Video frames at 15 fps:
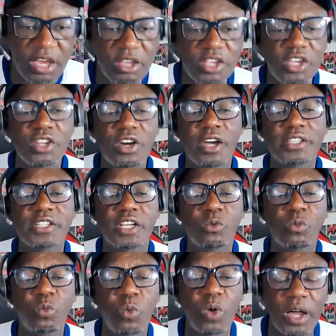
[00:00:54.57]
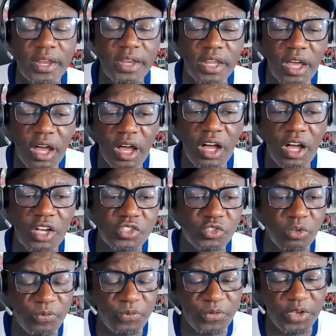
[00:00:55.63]
United won,
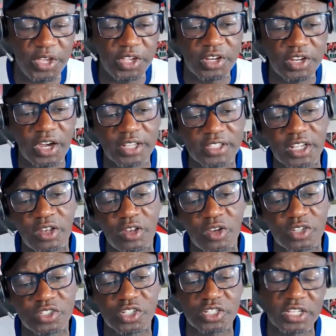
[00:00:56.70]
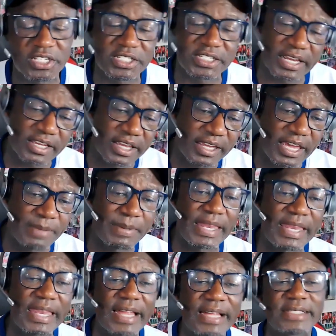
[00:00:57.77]
Arsenal 3. United lost to the second game
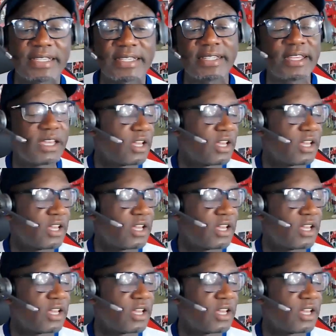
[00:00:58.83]
in London